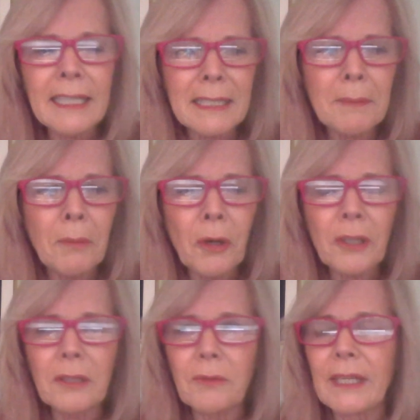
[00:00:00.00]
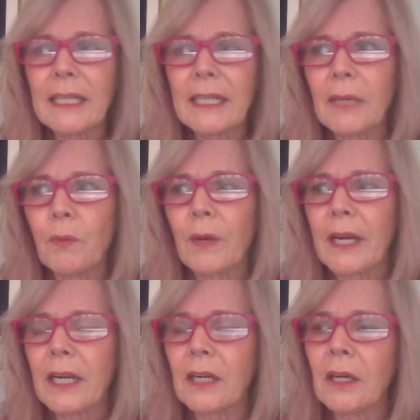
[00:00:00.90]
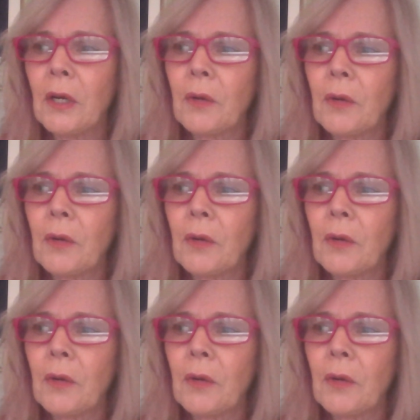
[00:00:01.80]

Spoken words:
And it's a model really where